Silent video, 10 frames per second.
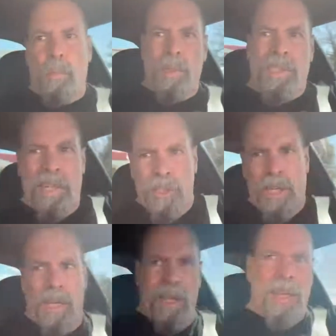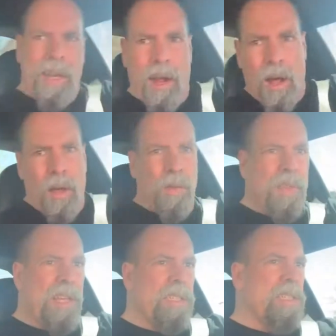Precision, and all of
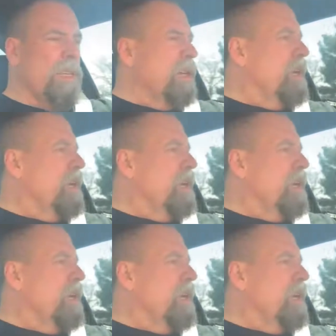these